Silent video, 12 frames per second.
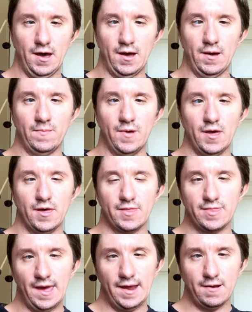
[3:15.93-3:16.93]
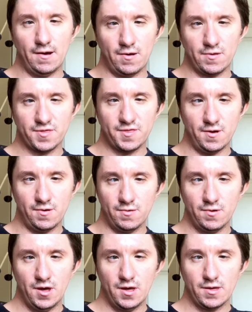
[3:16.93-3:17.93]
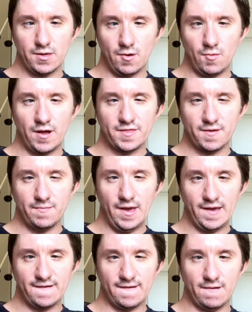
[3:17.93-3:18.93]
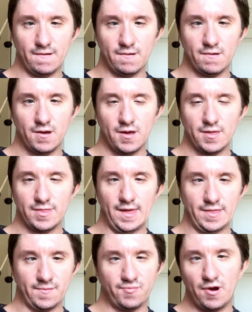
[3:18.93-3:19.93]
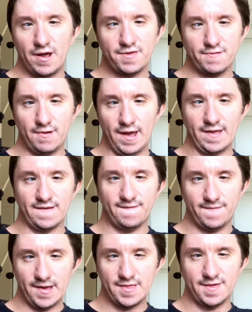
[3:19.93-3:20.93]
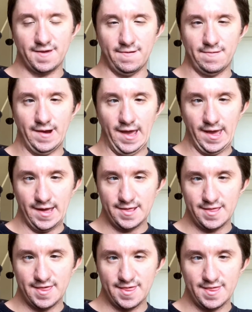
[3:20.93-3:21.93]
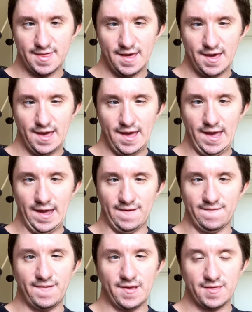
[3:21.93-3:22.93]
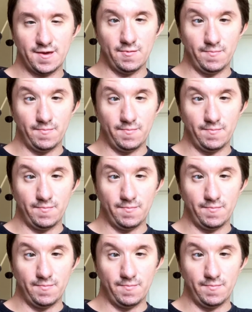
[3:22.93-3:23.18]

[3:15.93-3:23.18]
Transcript: Um, then also you'll want to make sure that the price range fits your needs and fits your